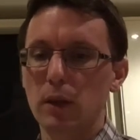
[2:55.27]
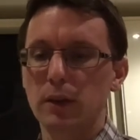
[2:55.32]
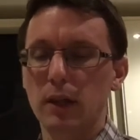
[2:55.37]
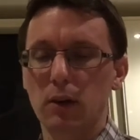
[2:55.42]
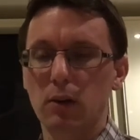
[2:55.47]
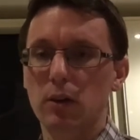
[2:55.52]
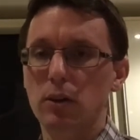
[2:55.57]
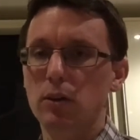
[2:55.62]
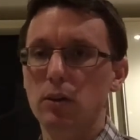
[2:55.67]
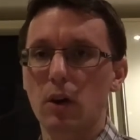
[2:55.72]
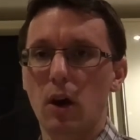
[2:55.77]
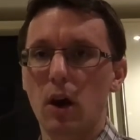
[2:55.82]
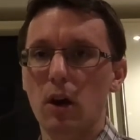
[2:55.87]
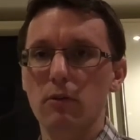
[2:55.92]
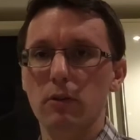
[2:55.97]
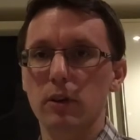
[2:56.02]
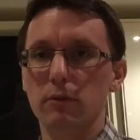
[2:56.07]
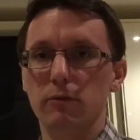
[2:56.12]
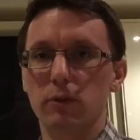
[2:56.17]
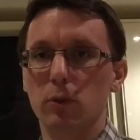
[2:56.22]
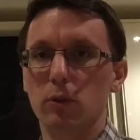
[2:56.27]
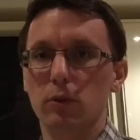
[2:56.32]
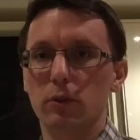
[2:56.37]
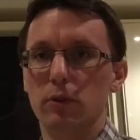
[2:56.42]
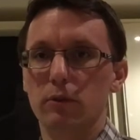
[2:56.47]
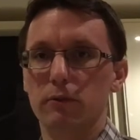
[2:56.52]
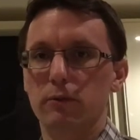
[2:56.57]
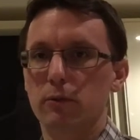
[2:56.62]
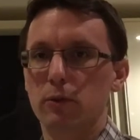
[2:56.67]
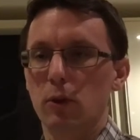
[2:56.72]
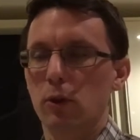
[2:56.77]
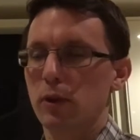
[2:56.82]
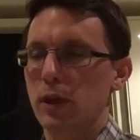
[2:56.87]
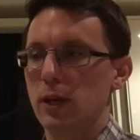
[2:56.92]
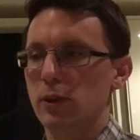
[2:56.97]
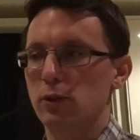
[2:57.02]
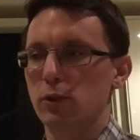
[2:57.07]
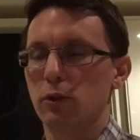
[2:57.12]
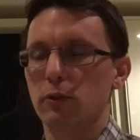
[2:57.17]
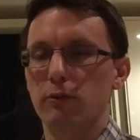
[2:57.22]
Now, Kyrie and Vaughan have got
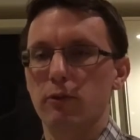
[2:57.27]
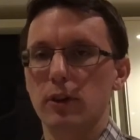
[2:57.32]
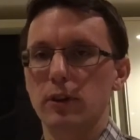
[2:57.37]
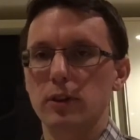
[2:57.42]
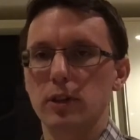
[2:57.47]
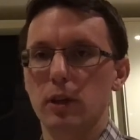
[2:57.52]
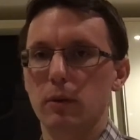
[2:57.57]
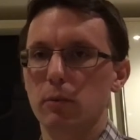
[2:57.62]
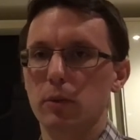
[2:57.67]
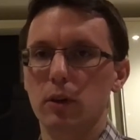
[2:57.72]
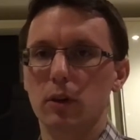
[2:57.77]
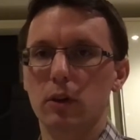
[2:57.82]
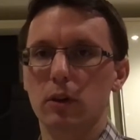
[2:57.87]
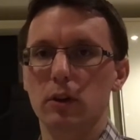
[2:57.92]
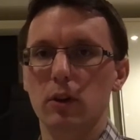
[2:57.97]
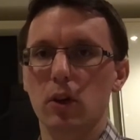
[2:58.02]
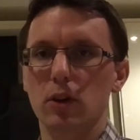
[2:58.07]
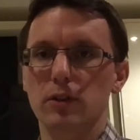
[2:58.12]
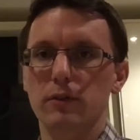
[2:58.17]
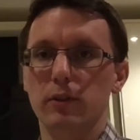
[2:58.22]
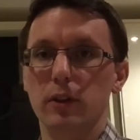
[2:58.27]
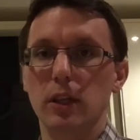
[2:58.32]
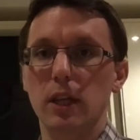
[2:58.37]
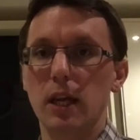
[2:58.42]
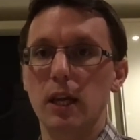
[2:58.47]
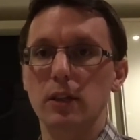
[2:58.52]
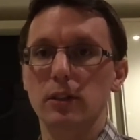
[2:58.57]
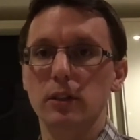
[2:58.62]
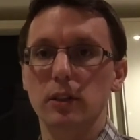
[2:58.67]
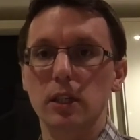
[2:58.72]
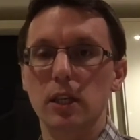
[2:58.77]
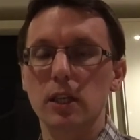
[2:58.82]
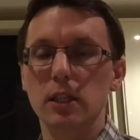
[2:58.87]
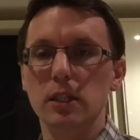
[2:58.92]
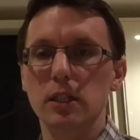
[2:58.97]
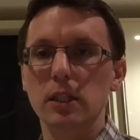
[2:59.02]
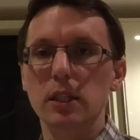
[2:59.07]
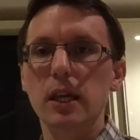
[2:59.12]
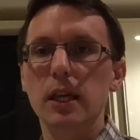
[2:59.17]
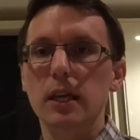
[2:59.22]
that sort of friendship that could last for years and
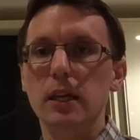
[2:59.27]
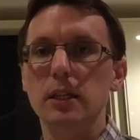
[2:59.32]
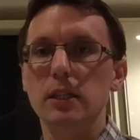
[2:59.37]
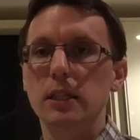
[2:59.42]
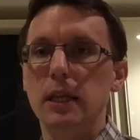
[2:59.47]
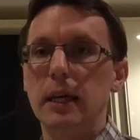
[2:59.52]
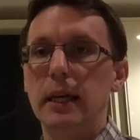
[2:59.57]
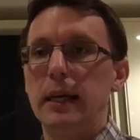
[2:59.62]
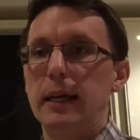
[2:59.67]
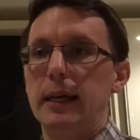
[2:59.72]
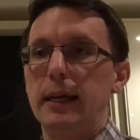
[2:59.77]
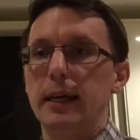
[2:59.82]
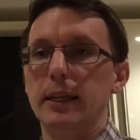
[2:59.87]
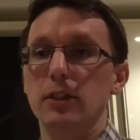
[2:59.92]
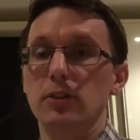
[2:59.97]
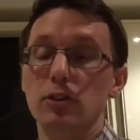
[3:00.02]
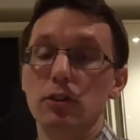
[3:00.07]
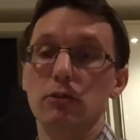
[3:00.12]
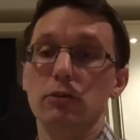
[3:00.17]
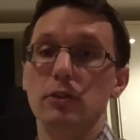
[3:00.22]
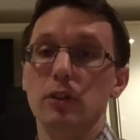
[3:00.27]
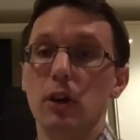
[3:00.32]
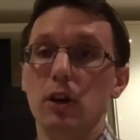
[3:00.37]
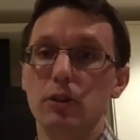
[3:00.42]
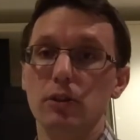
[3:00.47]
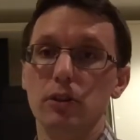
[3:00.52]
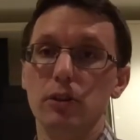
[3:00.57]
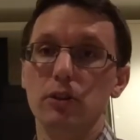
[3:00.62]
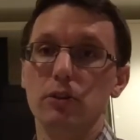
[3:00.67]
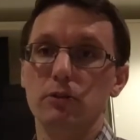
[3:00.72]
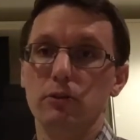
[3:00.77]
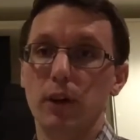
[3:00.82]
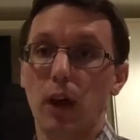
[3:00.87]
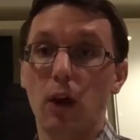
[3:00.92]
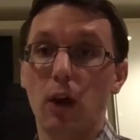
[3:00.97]
years and years, and the Children's Heart Surgery